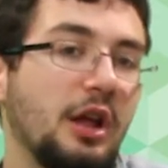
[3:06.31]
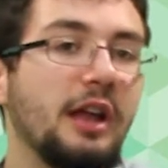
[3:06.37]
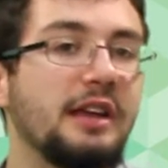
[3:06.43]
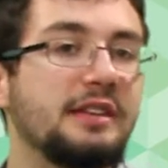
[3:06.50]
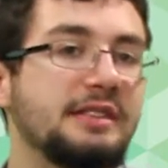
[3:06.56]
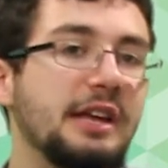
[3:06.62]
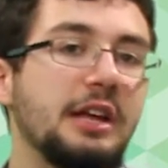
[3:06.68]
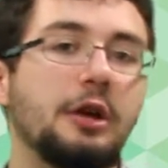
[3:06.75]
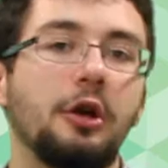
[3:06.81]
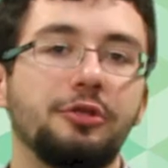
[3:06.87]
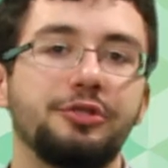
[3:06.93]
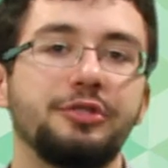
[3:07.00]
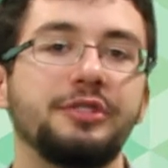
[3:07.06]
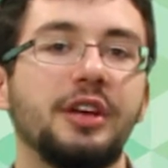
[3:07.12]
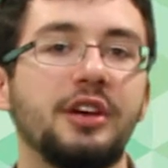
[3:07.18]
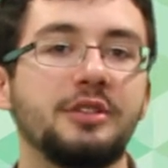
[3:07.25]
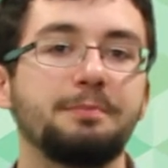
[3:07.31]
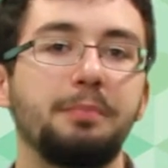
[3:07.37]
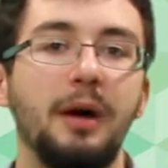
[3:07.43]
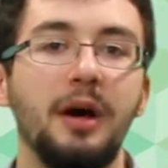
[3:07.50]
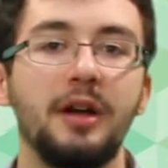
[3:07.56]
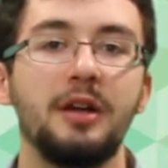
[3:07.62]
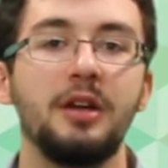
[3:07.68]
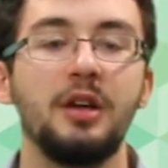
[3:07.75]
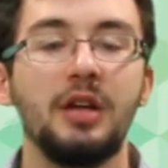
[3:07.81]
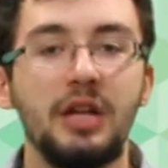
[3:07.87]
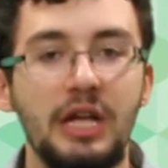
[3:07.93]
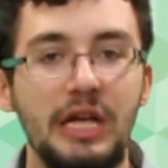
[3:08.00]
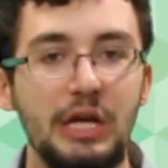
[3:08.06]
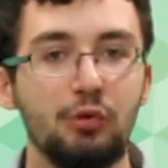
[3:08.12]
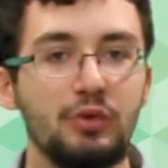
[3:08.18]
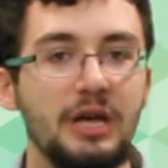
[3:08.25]
any culture does, but
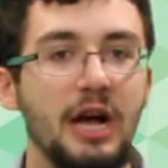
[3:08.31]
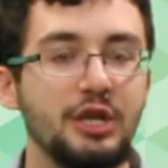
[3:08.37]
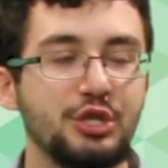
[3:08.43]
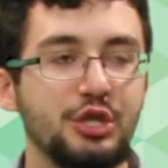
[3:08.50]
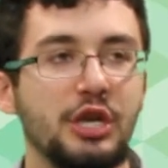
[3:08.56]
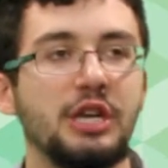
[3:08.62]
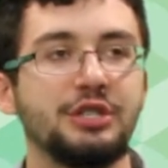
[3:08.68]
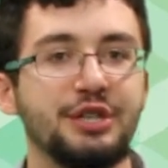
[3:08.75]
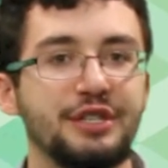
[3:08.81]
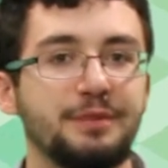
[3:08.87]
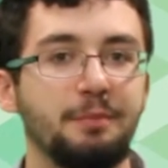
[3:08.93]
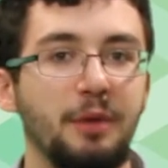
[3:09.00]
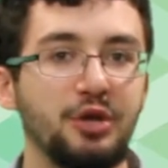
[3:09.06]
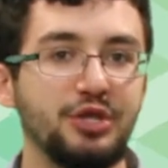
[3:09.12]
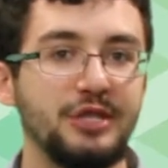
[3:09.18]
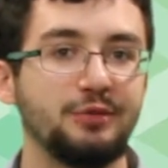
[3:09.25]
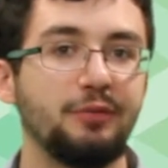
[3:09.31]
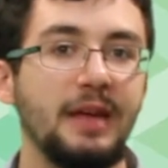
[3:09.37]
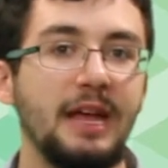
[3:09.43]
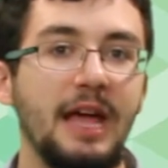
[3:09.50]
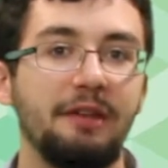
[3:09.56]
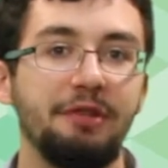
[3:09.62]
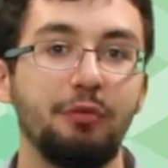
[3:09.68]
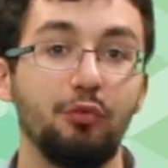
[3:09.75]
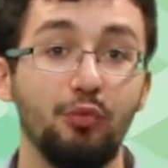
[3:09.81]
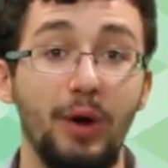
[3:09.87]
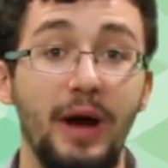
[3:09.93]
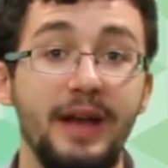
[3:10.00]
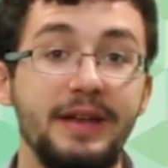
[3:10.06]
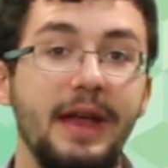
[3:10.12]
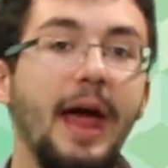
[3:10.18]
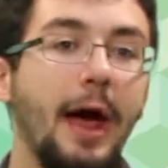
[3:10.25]
it would not change as much as we have it
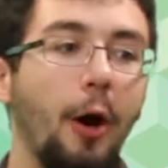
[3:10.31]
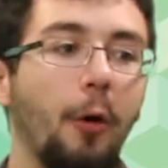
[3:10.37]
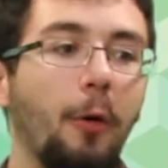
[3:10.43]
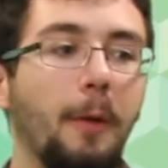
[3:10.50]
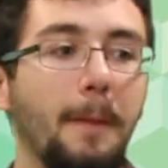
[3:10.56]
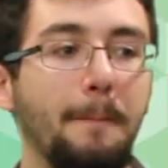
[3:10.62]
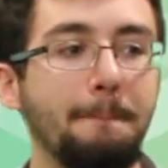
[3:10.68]
right now.